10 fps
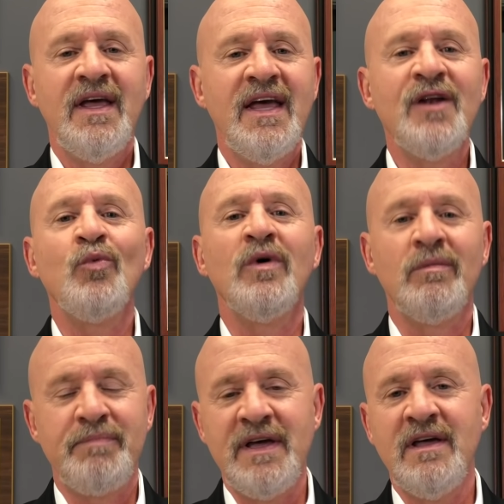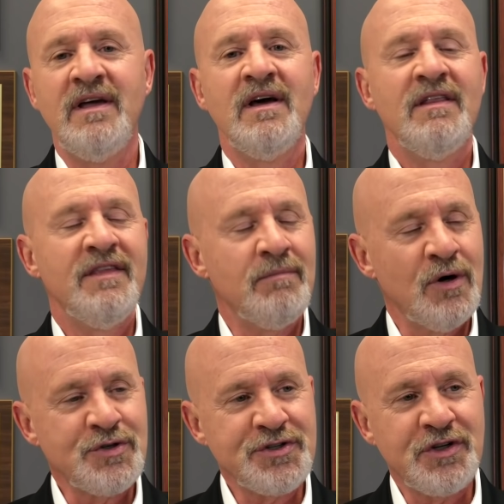It will be the
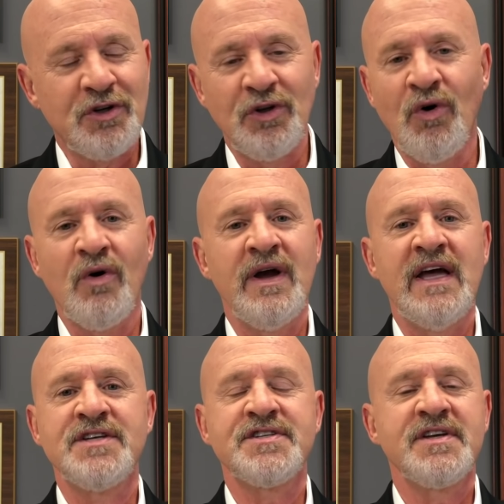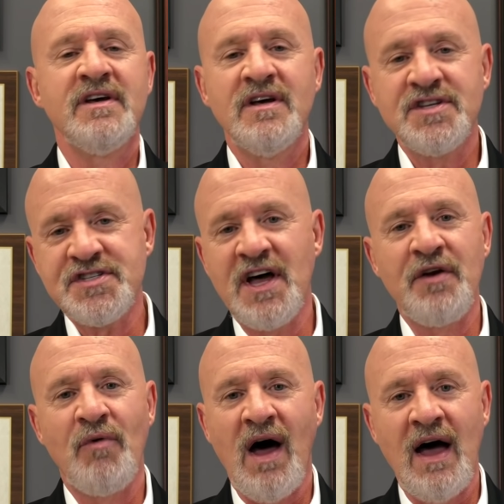most glorious
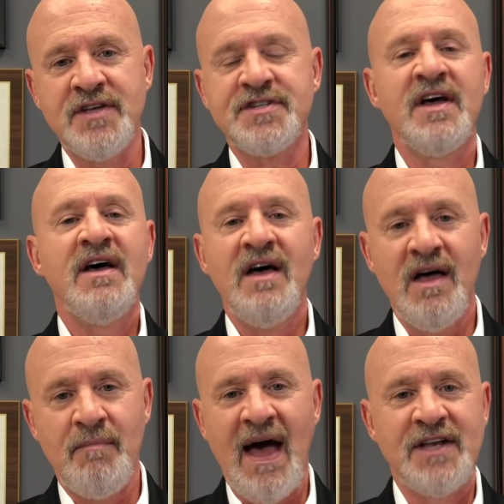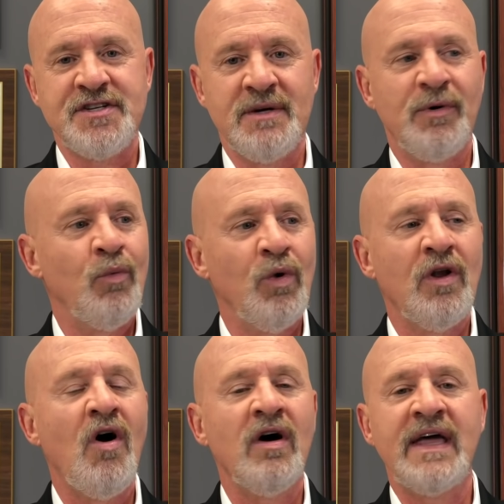sunrise imaginable. We'll
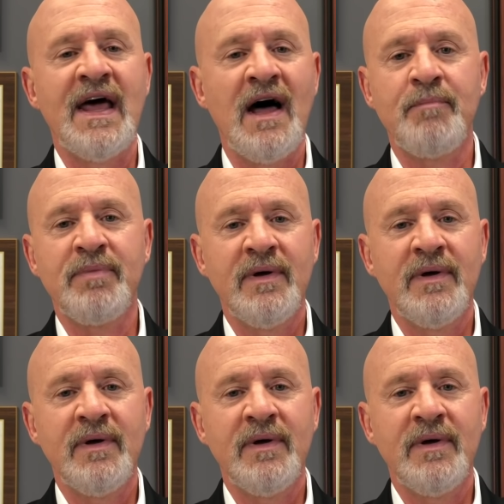all get up